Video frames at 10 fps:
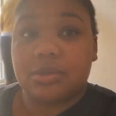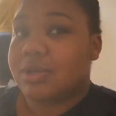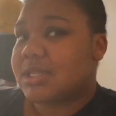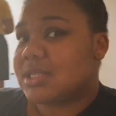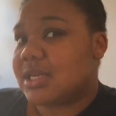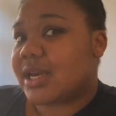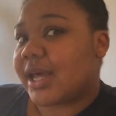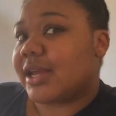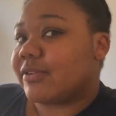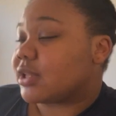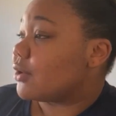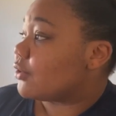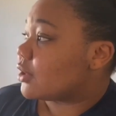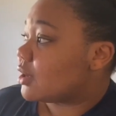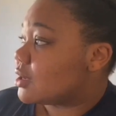you can see kind of everything
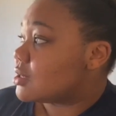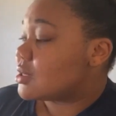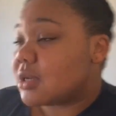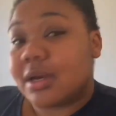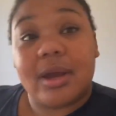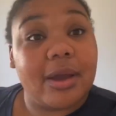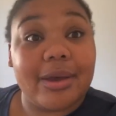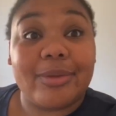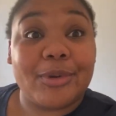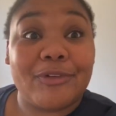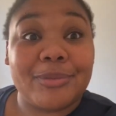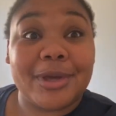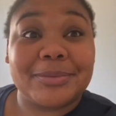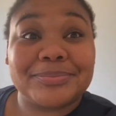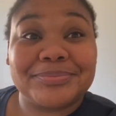going on. And then we'll go
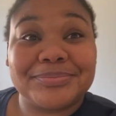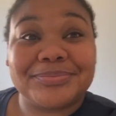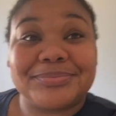from there.